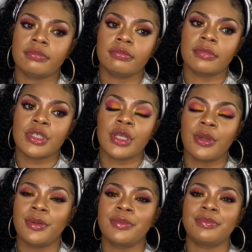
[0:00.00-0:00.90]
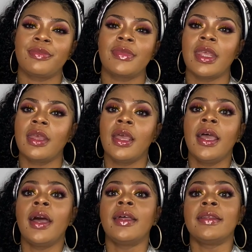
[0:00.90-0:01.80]
So
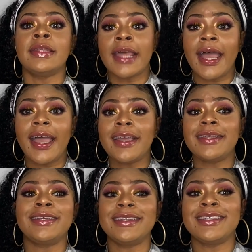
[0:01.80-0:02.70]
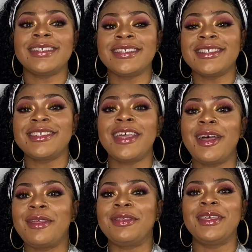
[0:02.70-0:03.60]
that is
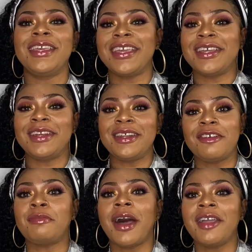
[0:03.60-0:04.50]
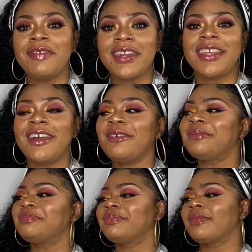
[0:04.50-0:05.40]
the end of my video.
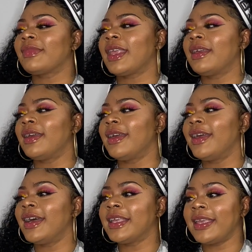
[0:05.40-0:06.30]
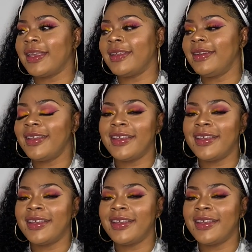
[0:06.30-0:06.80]
Again,